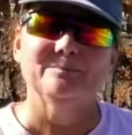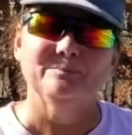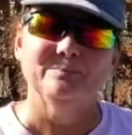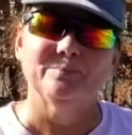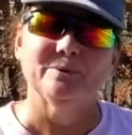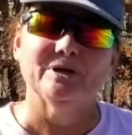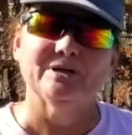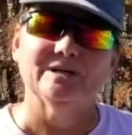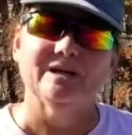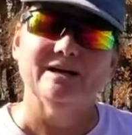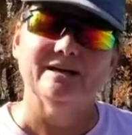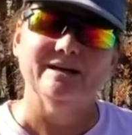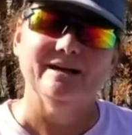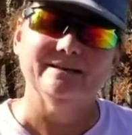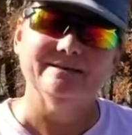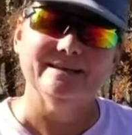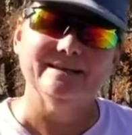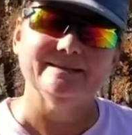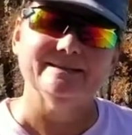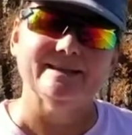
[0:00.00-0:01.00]
But I
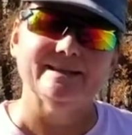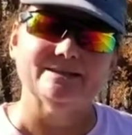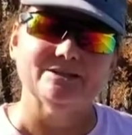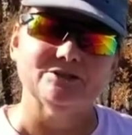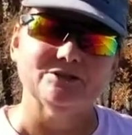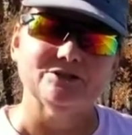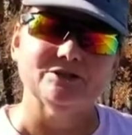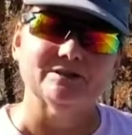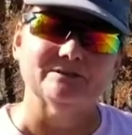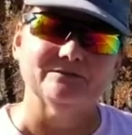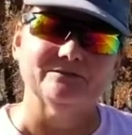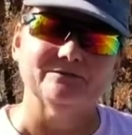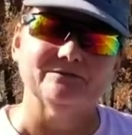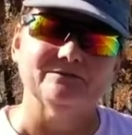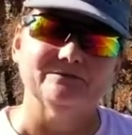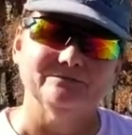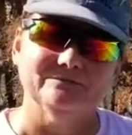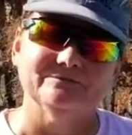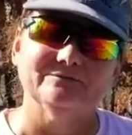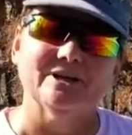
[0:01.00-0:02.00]
think that's good,
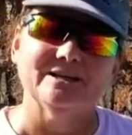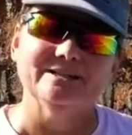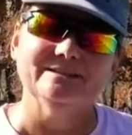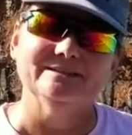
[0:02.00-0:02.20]
right?